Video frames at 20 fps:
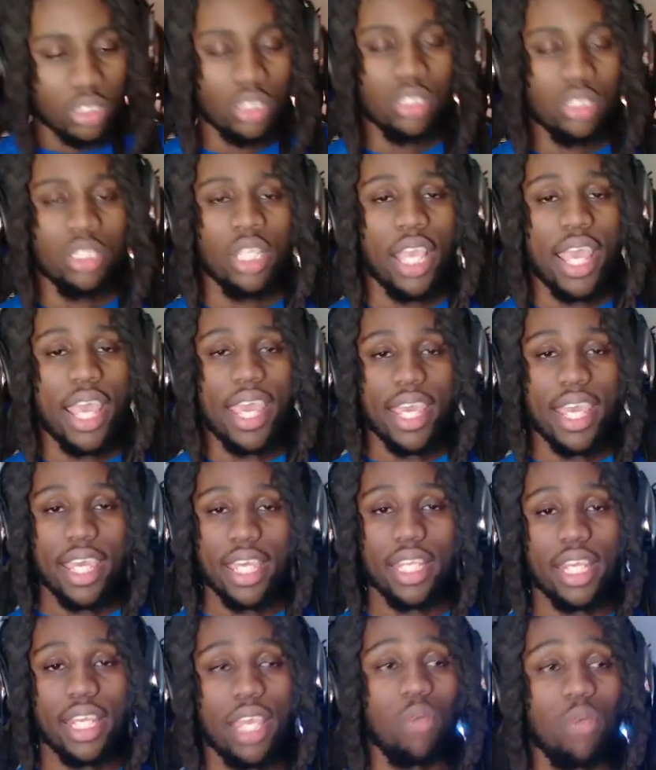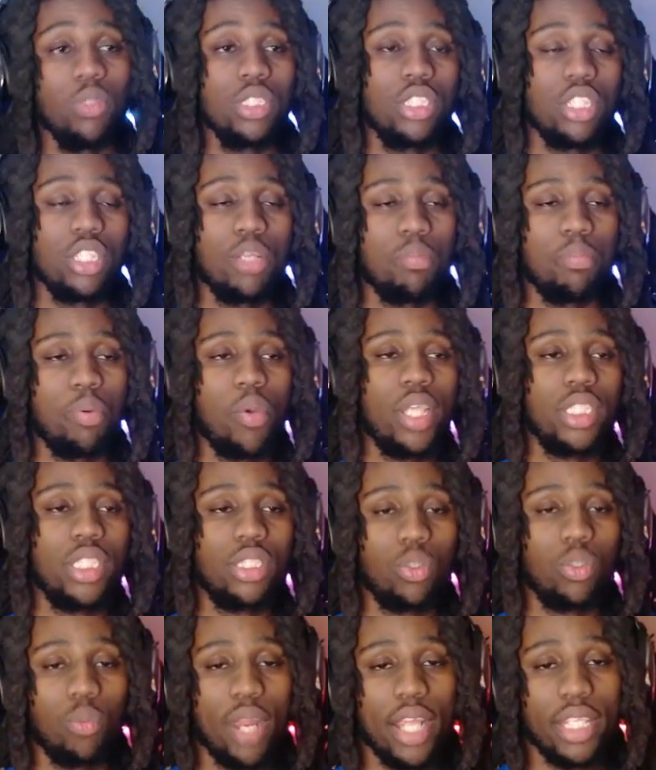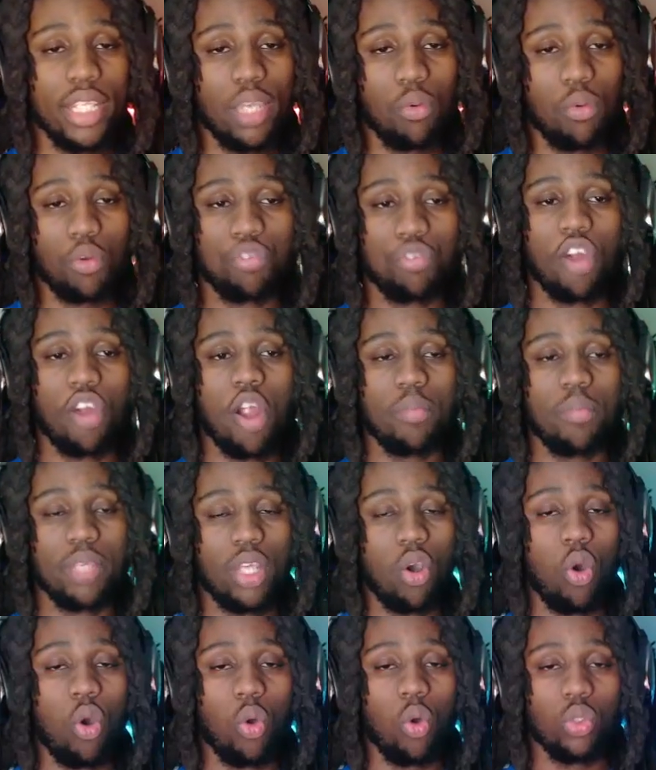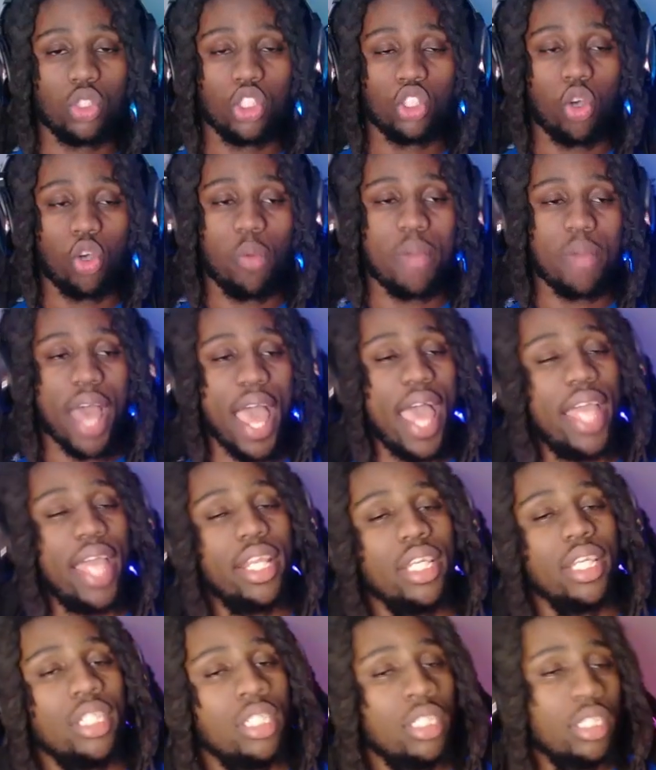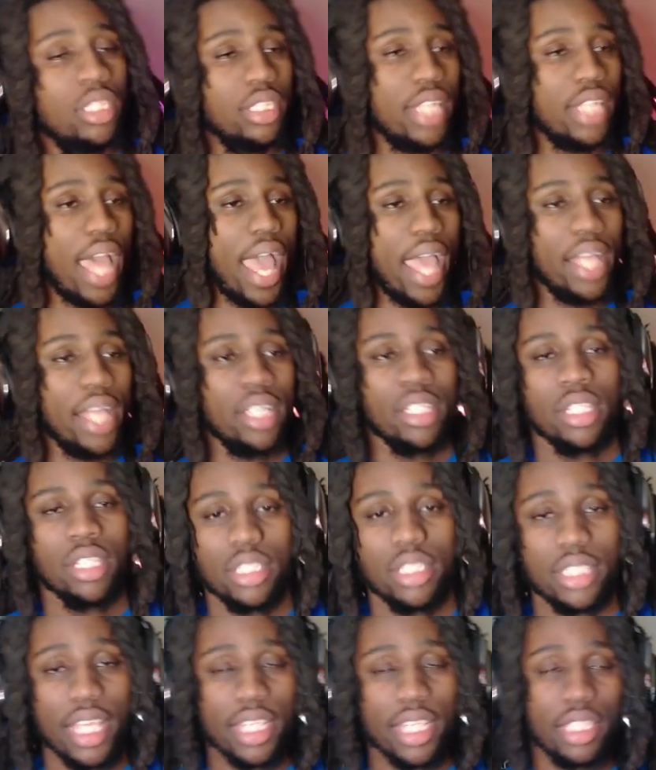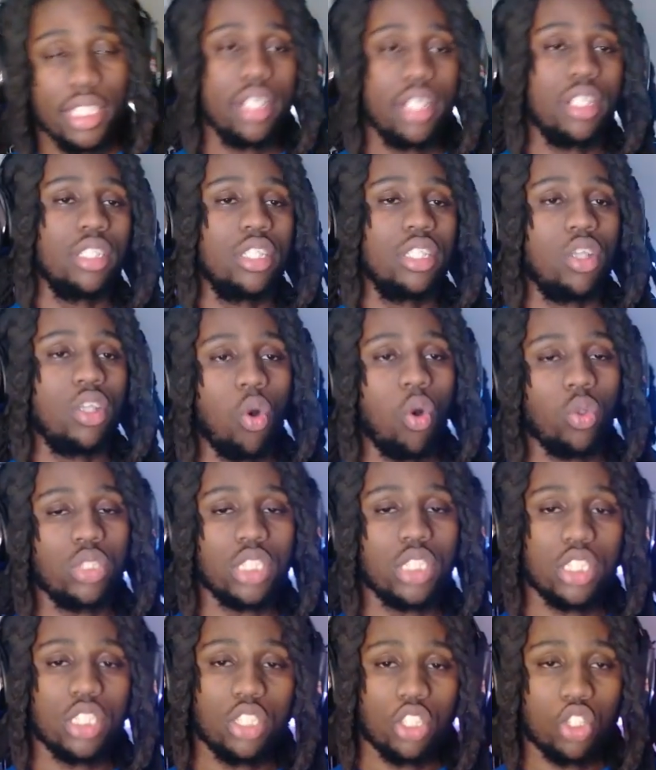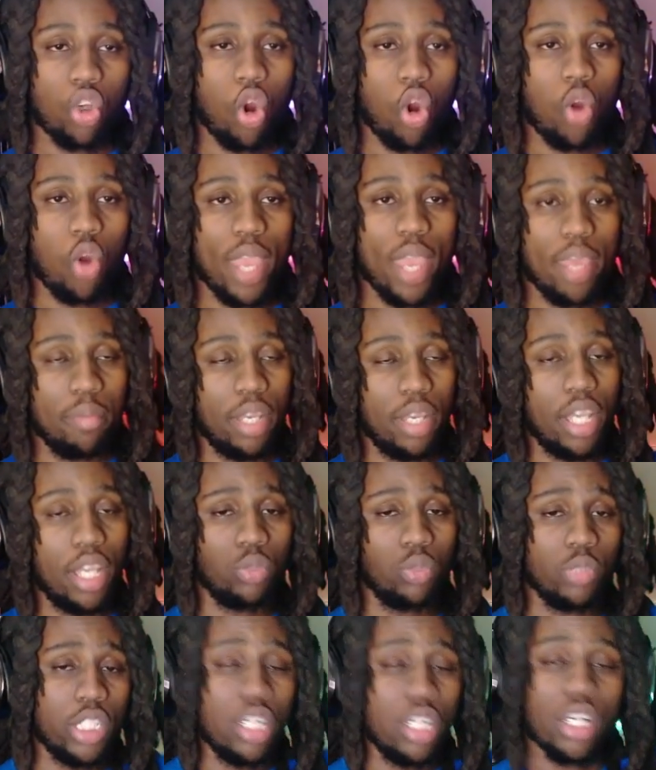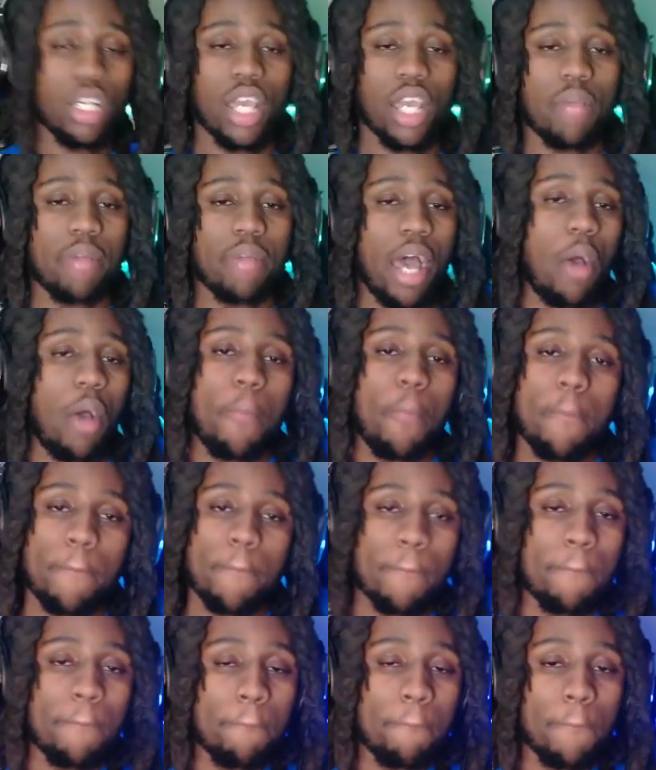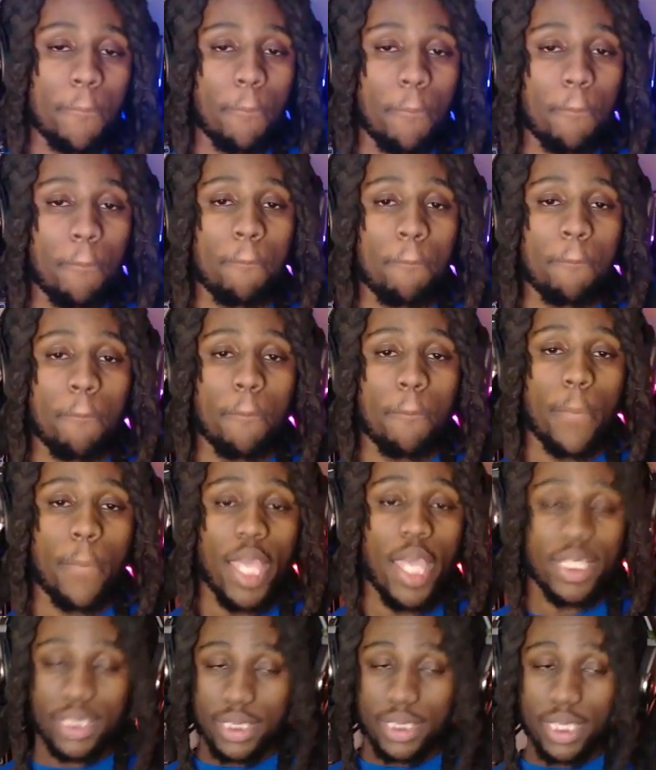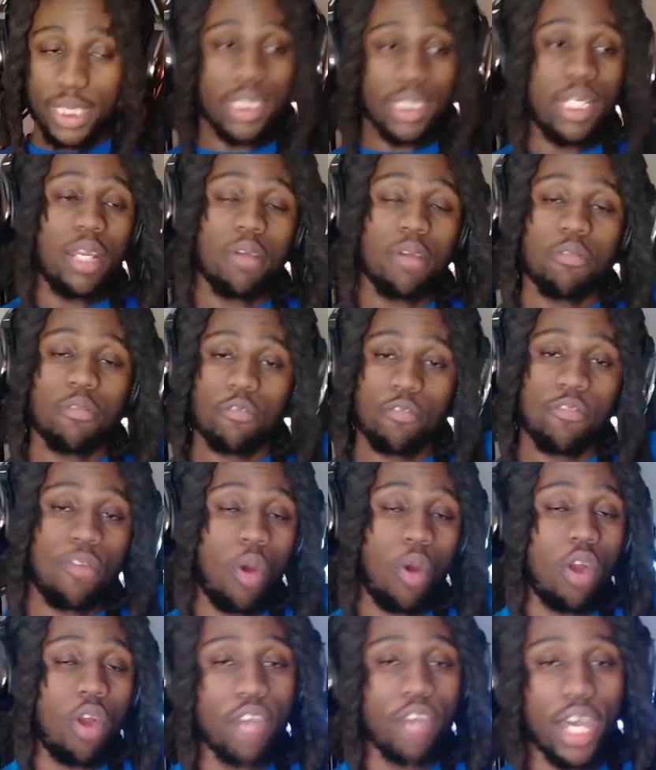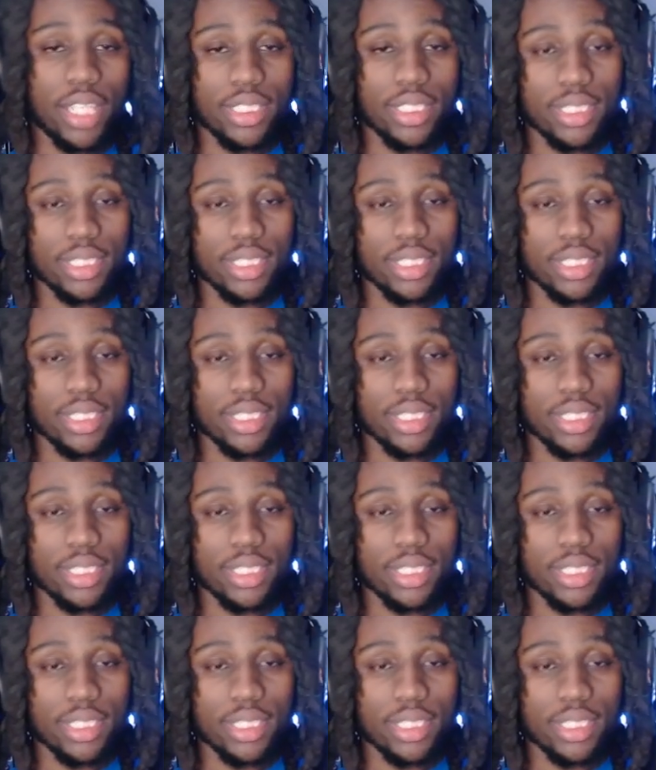And it was to the point to where they were farming ults so bad that they literally ulted the doorway because we couldn't come out. And 6 of them, 4 of us.